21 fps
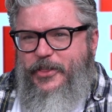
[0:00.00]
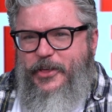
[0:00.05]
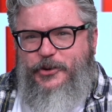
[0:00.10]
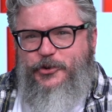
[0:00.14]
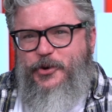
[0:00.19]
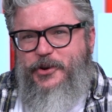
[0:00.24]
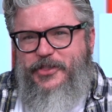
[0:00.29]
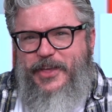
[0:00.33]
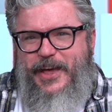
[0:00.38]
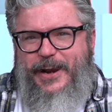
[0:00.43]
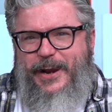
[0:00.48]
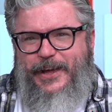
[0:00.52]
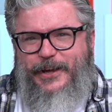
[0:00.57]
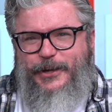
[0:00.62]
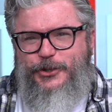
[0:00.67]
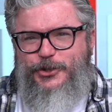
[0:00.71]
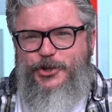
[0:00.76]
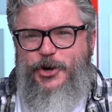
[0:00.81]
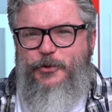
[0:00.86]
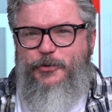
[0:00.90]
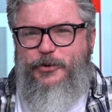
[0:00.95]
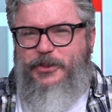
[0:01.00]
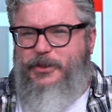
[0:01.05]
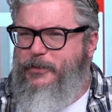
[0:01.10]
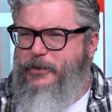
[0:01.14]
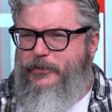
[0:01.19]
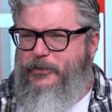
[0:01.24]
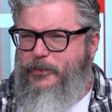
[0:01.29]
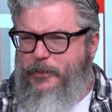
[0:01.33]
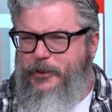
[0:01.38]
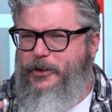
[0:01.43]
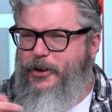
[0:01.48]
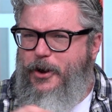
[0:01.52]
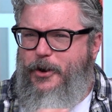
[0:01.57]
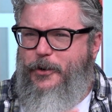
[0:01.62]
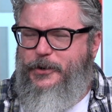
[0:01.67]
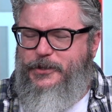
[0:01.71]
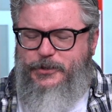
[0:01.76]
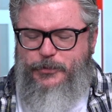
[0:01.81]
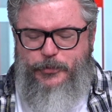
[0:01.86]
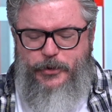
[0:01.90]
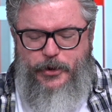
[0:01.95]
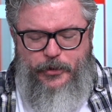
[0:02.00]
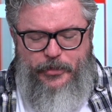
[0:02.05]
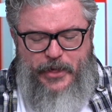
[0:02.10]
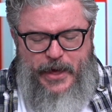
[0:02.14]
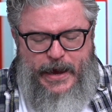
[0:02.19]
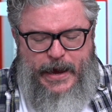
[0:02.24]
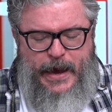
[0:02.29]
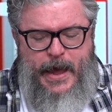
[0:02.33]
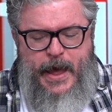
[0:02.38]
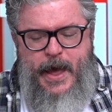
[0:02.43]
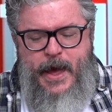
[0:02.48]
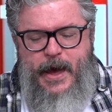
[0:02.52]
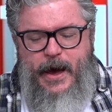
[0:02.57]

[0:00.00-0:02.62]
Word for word: they treat that like a joke in the movie, but no, it's a real thing.